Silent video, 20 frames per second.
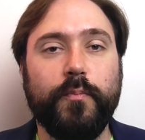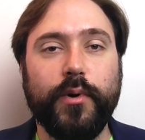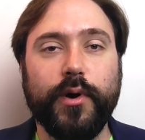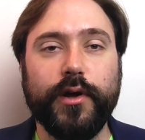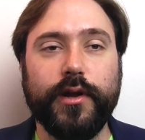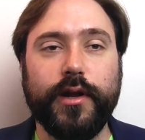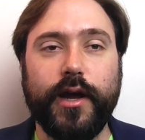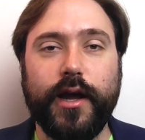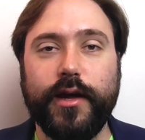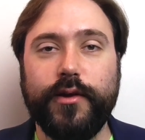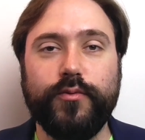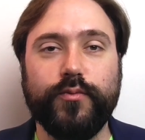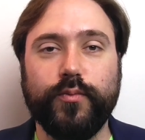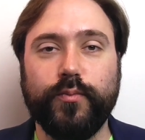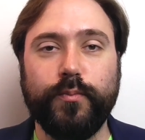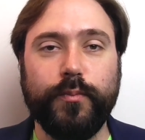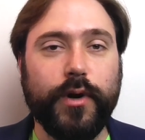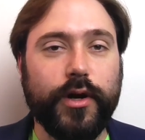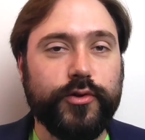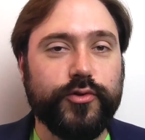but
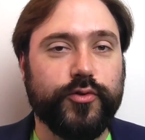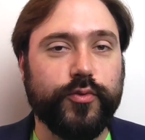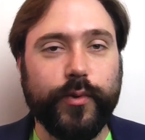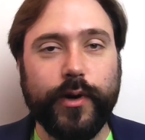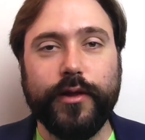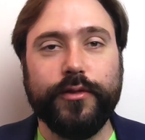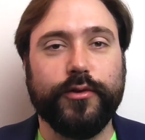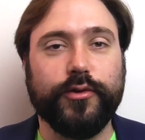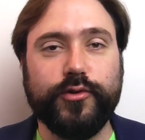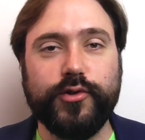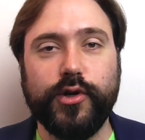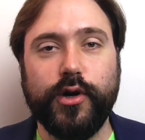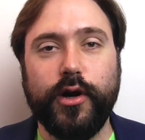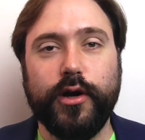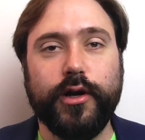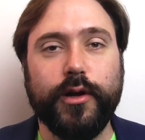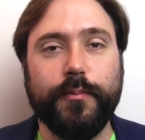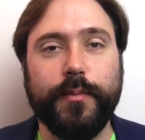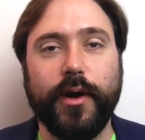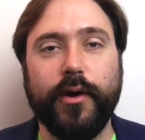I'd much rather
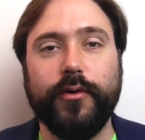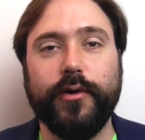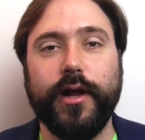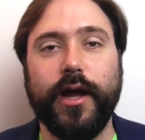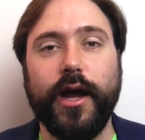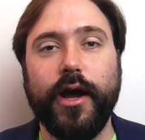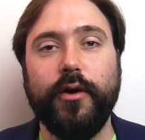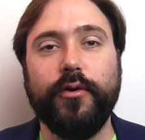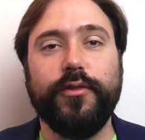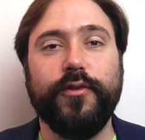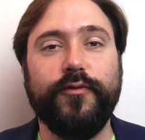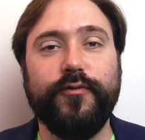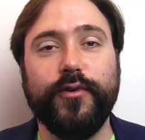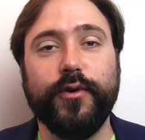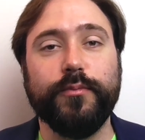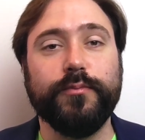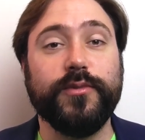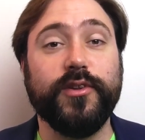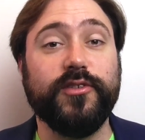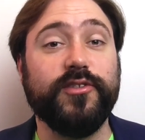talk about how the
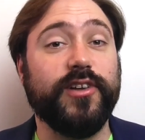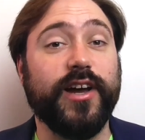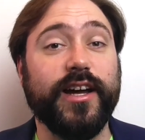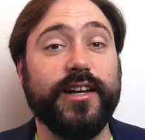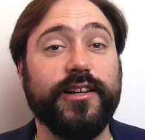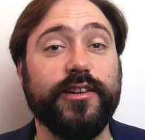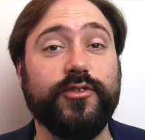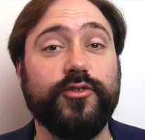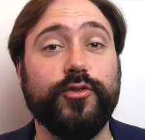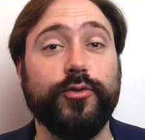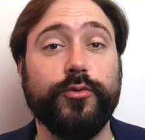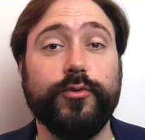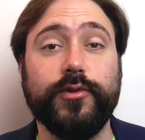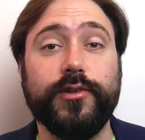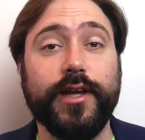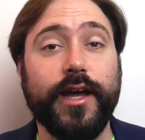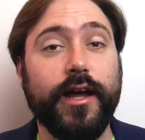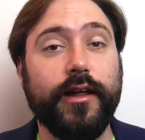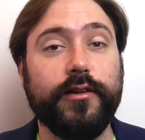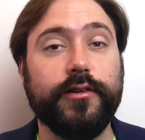film decided to
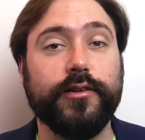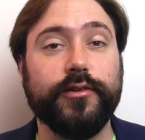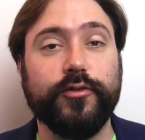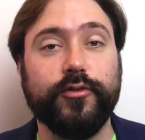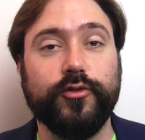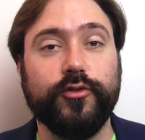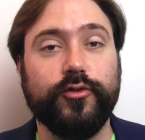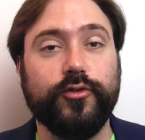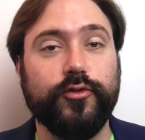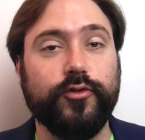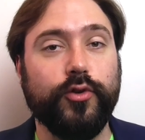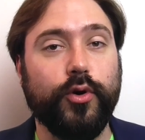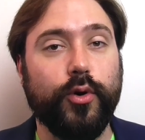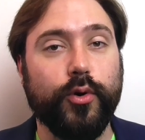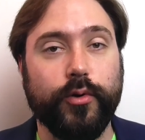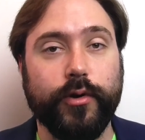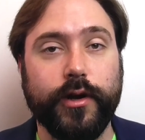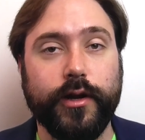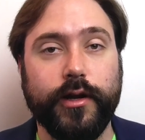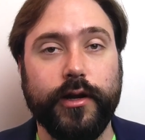tell its
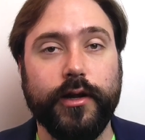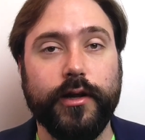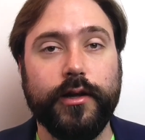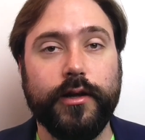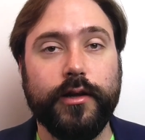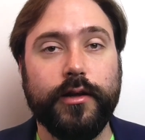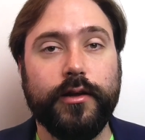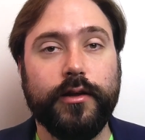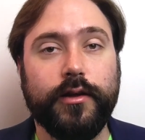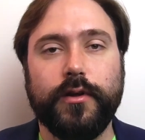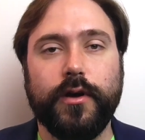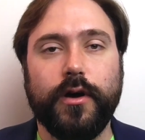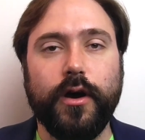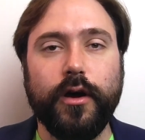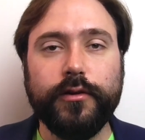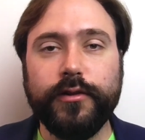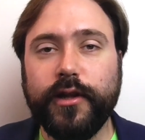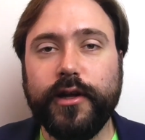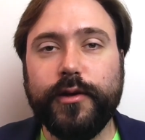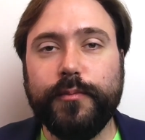story.
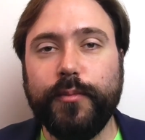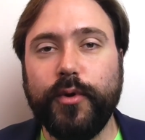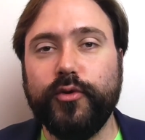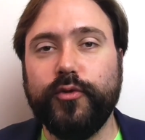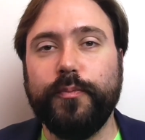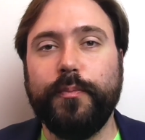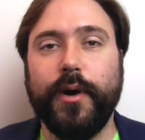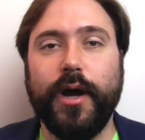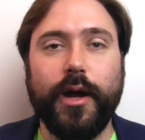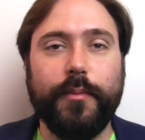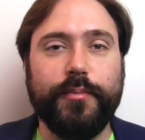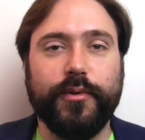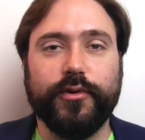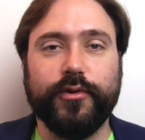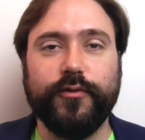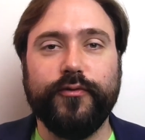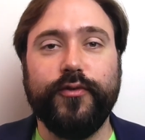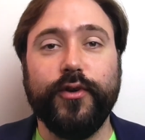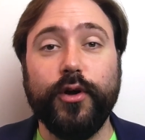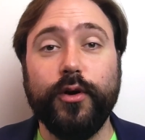Unlike most
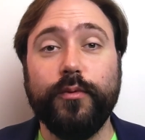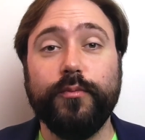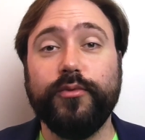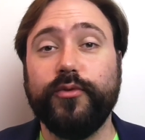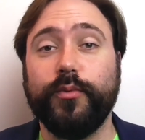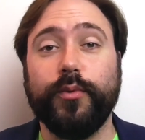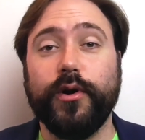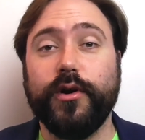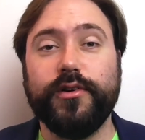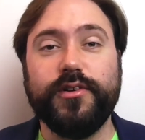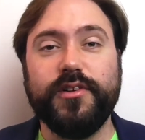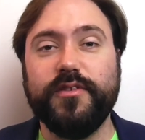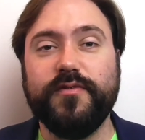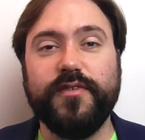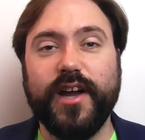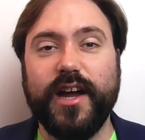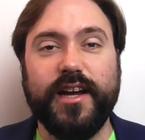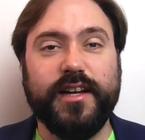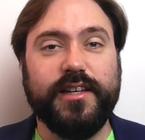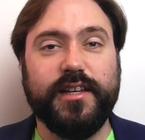popular films where you've
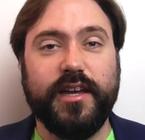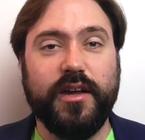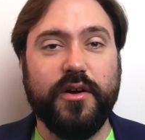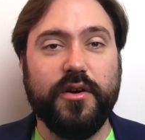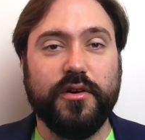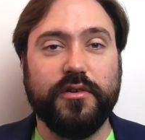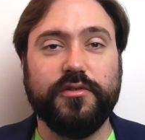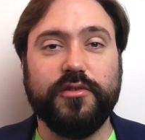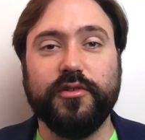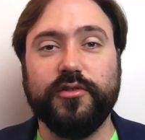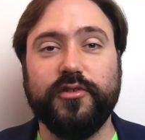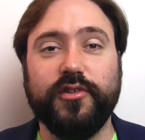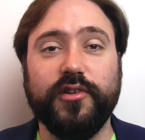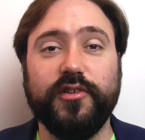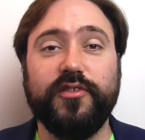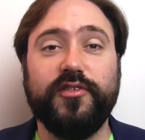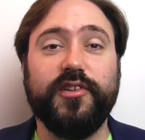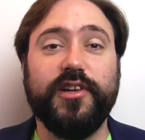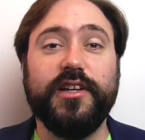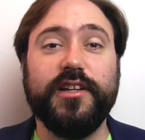got characters
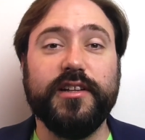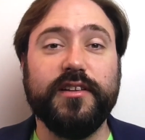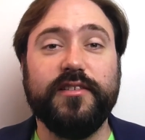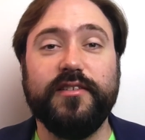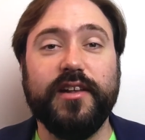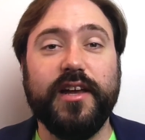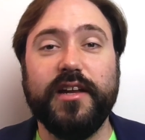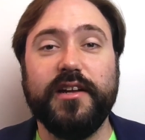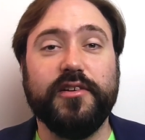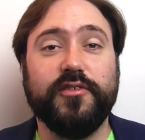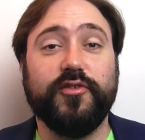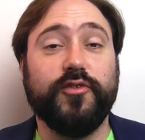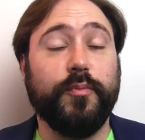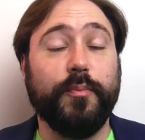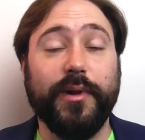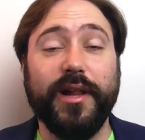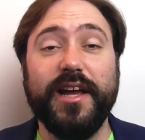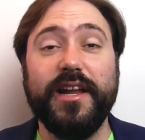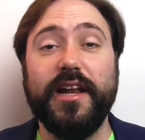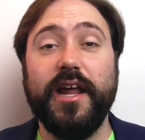and scenes that
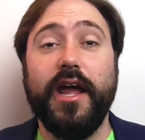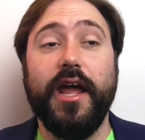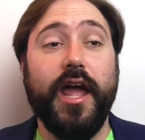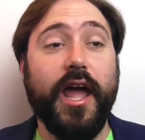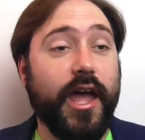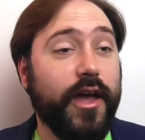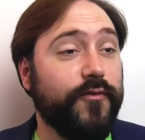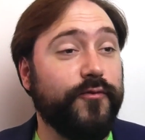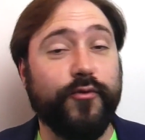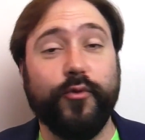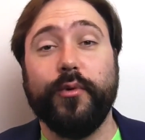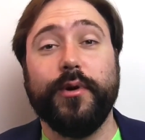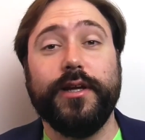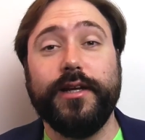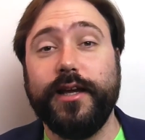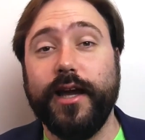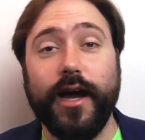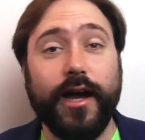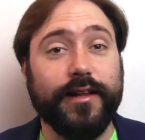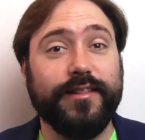explain every
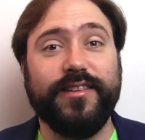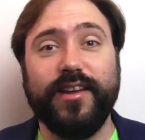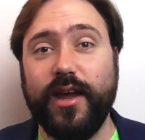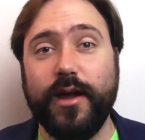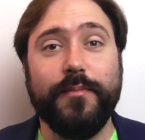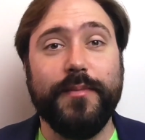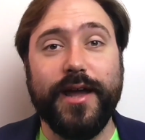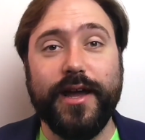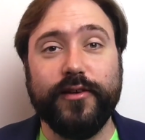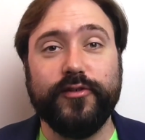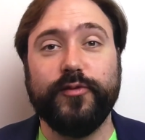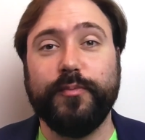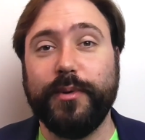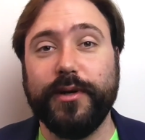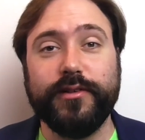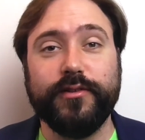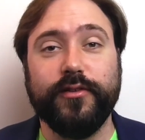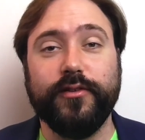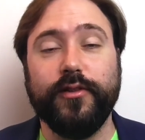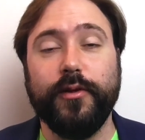goddamn
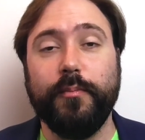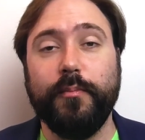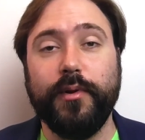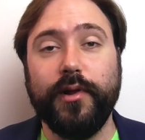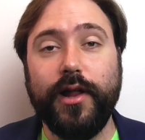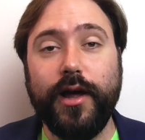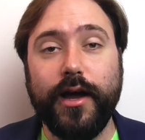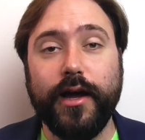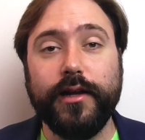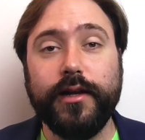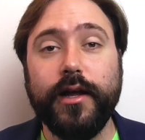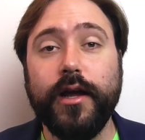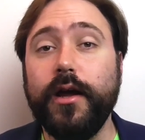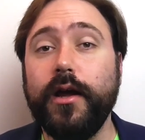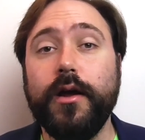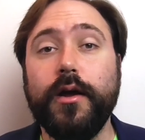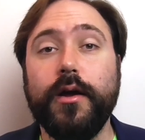aspect of the plot,